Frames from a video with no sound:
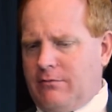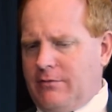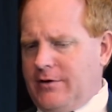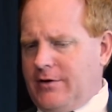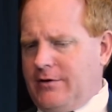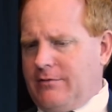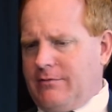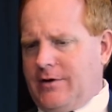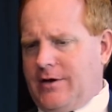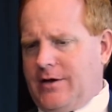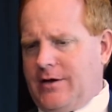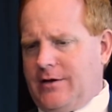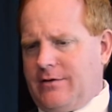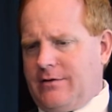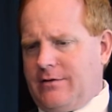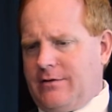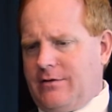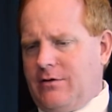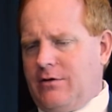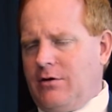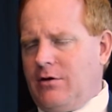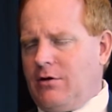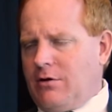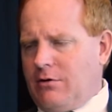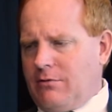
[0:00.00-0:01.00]
regret
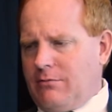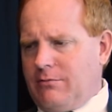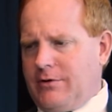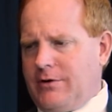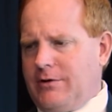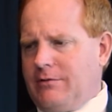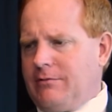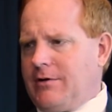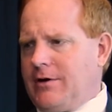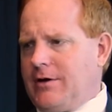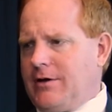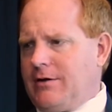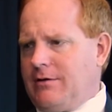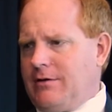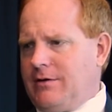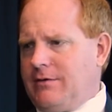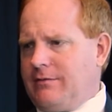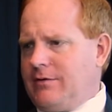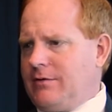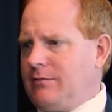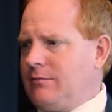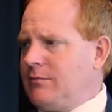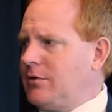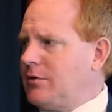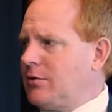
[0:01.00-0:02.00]

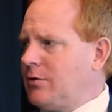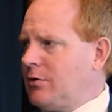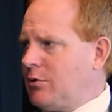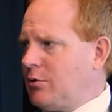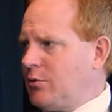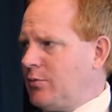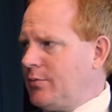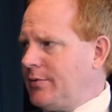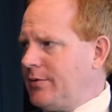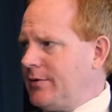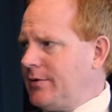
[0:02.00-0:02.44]
living with hope.